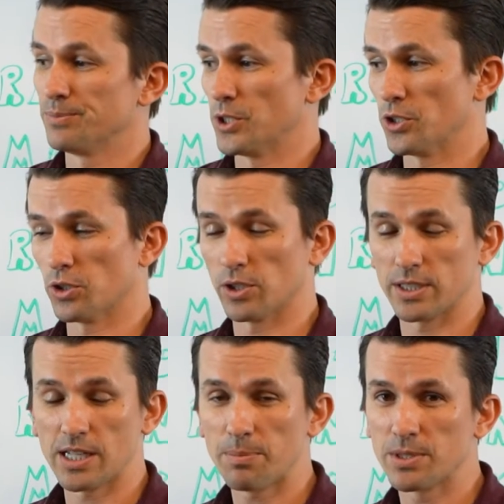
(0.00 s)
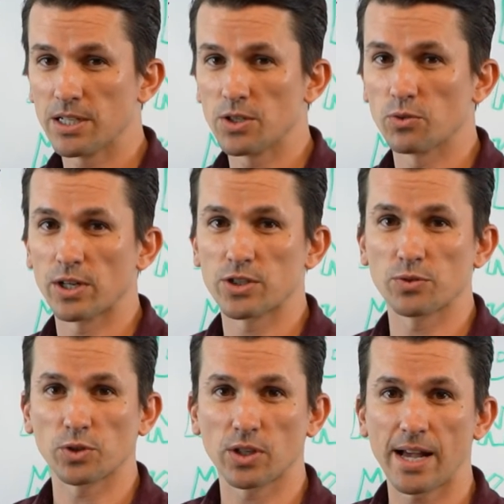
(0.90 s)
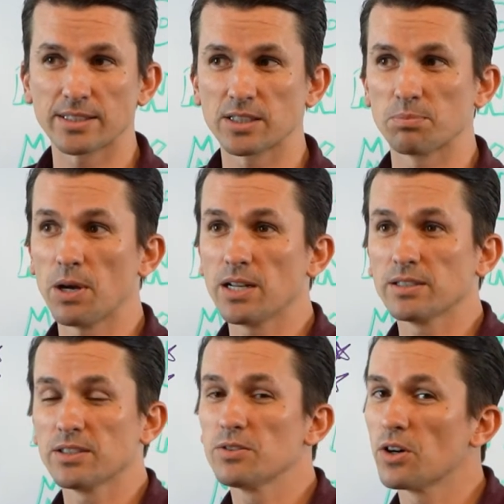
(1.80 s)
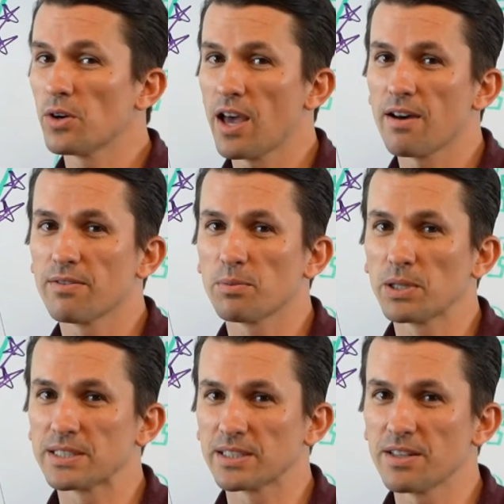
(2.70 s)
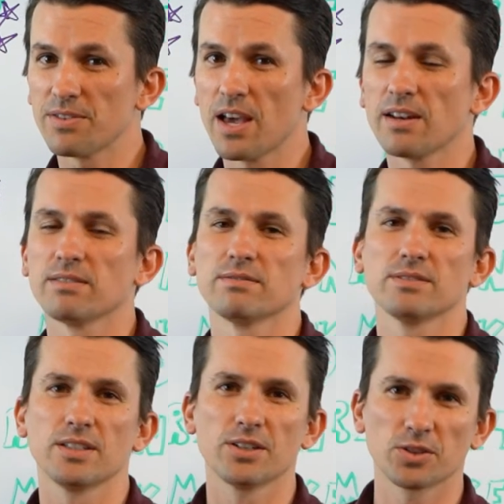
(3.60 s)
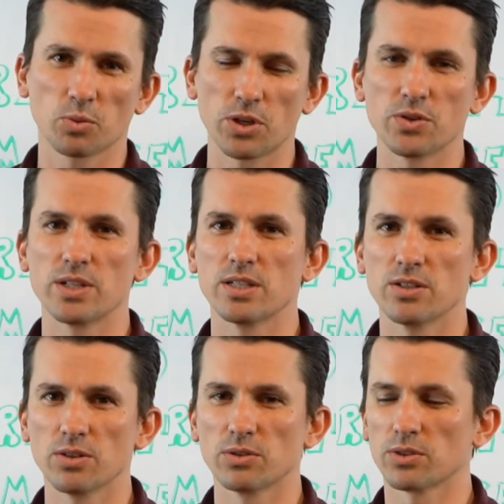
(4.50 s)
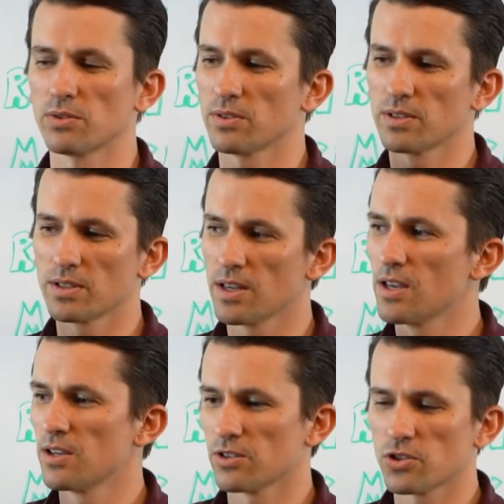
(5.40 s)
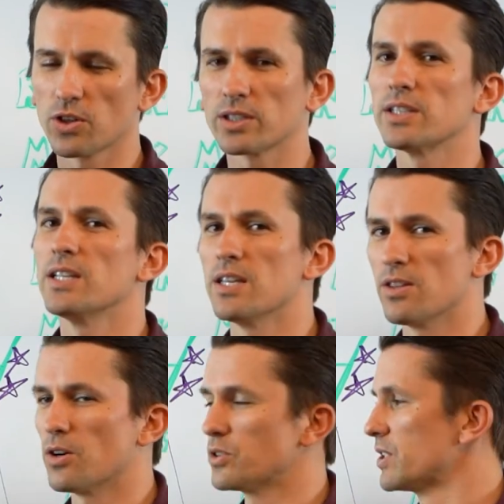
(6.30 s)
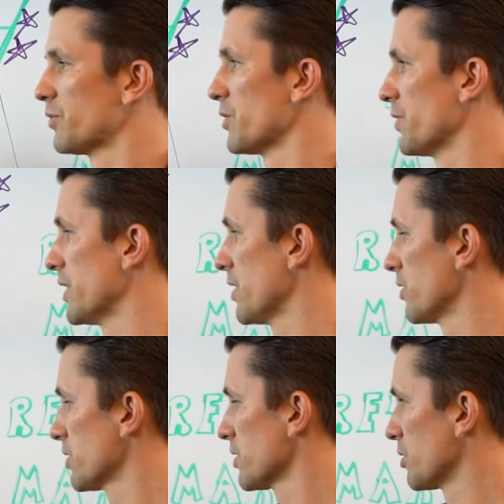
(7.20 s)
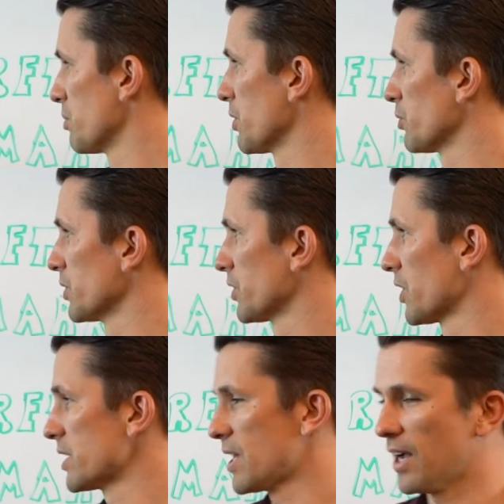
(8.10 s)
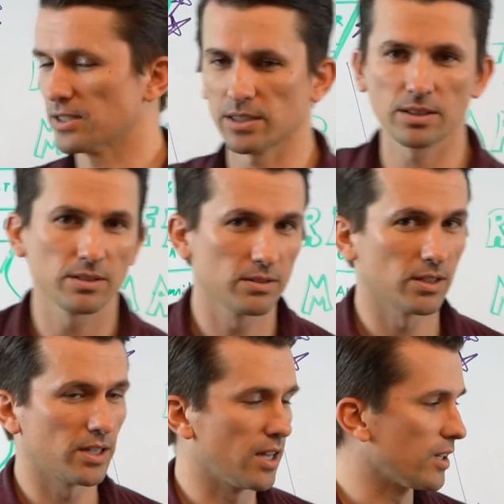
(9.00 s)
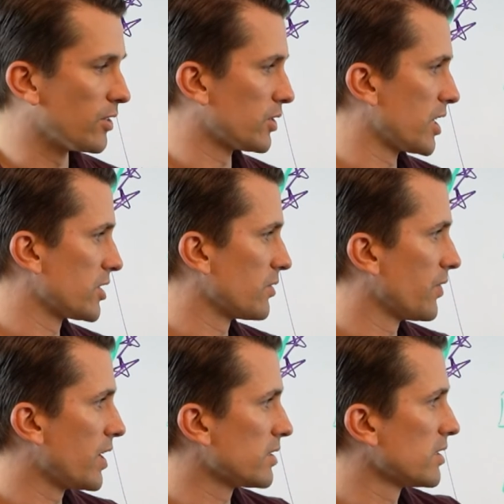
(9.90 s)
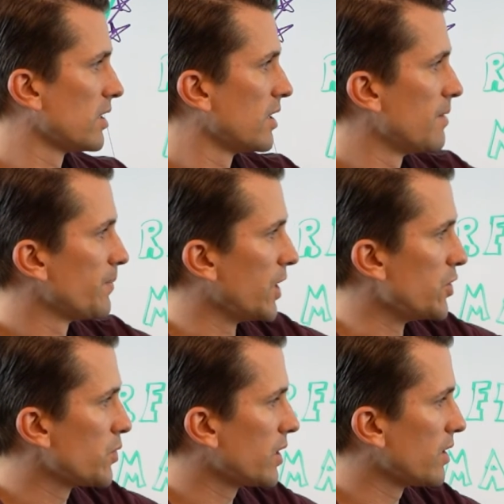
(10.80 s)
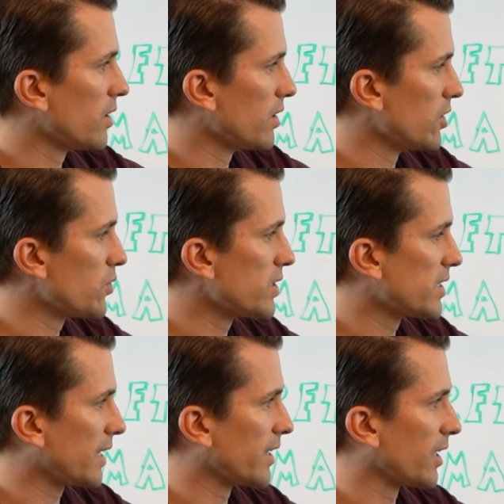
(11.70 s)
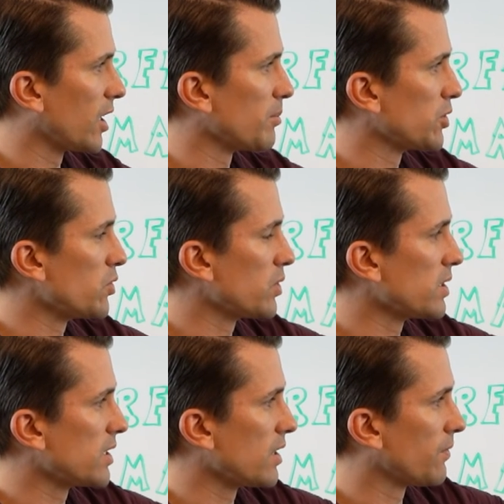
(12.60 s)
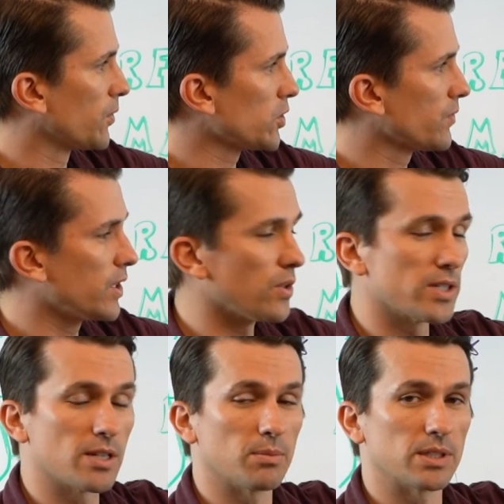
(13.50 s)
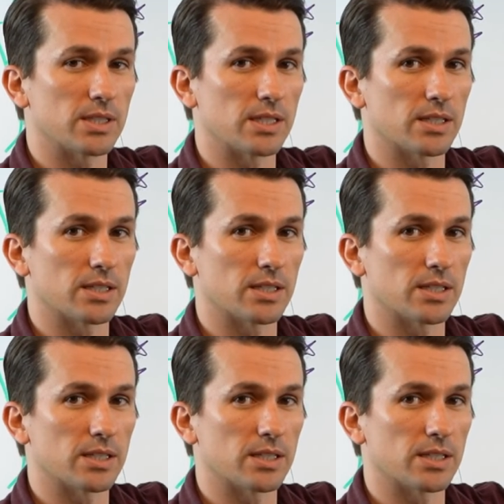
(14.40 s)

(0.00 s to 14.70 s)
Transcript: you're accepted, you registered for classes, but you don't have a place to live yet. Here's what you need to do. Sort of trickling in those different videos. It could be a really great tactic, again, in the retention phase. And you can set that up. So you can say the first video that somebody sees